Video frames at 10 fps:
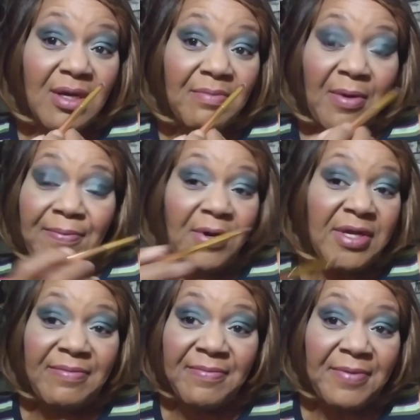before
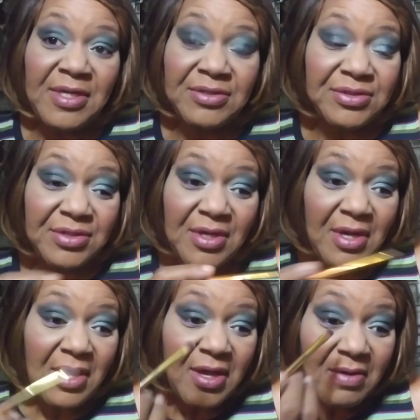he even finished,
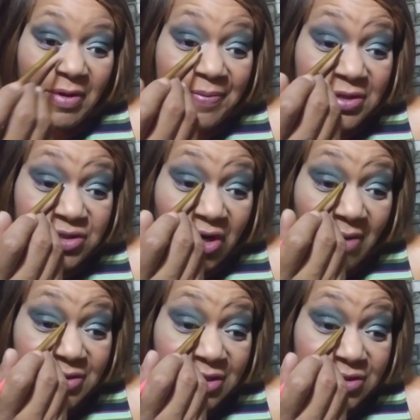we finished our
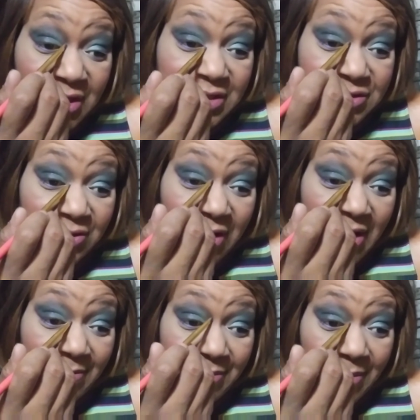conversation on
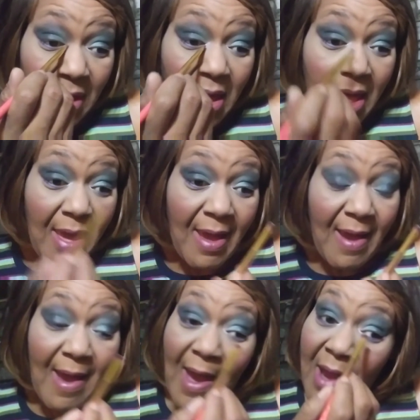Instagram.
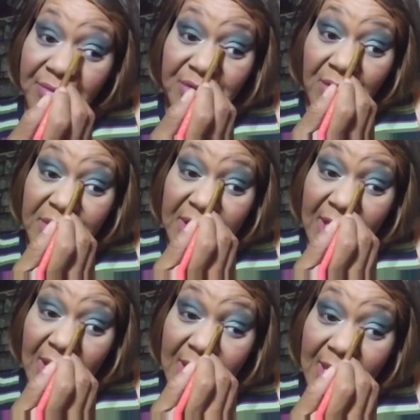I was already
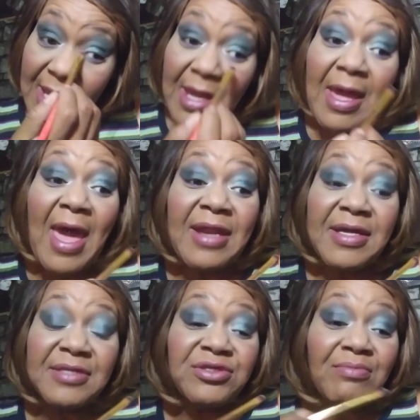
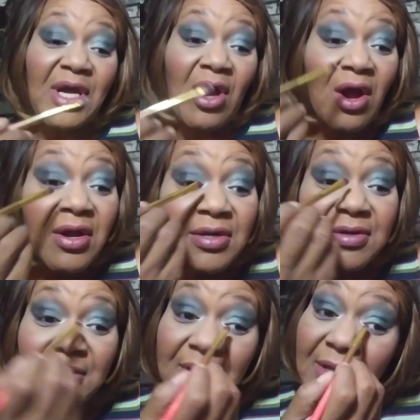adding it to my cart,
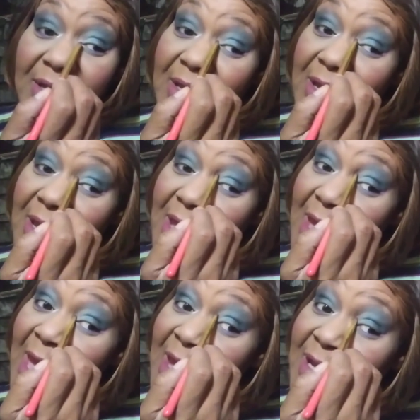
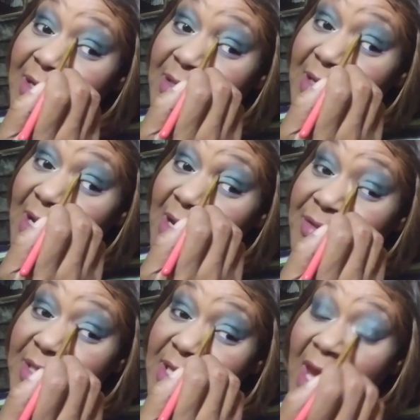and I
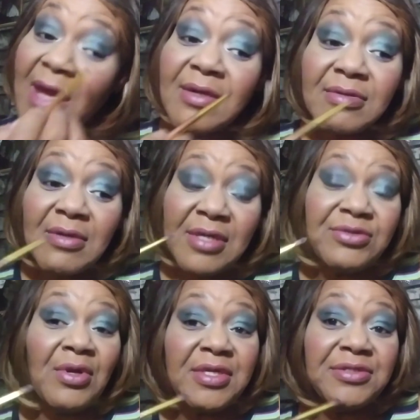was like, yeah, I
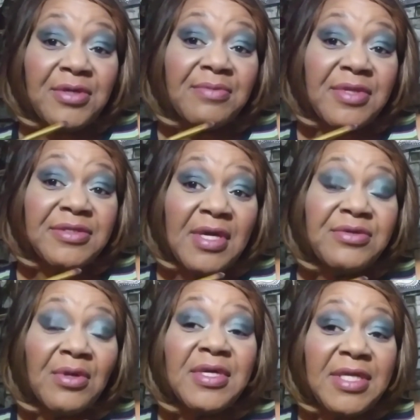totally deserve this. I
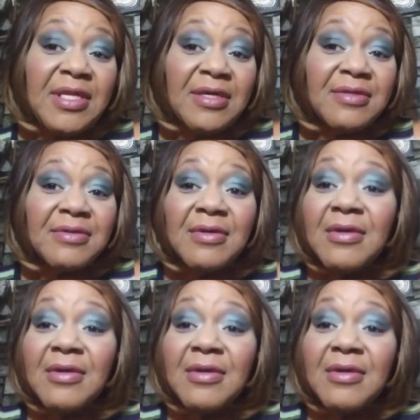totally need it.